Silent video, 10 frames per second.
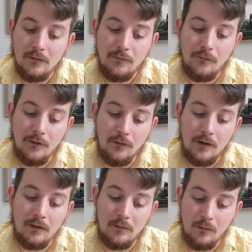
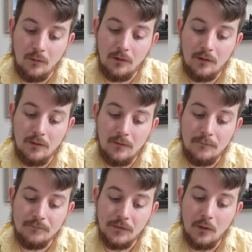fearing the Lord.
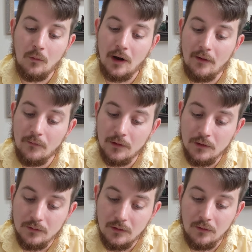Whatever
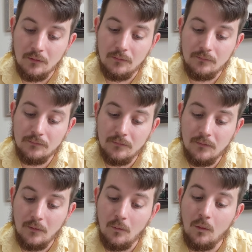you do,
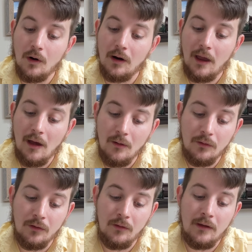work
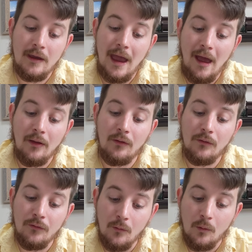healthily
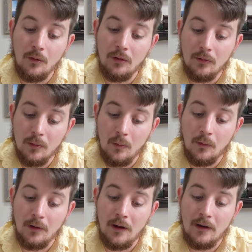as for the
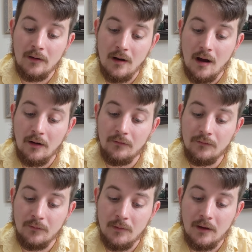Lord and not for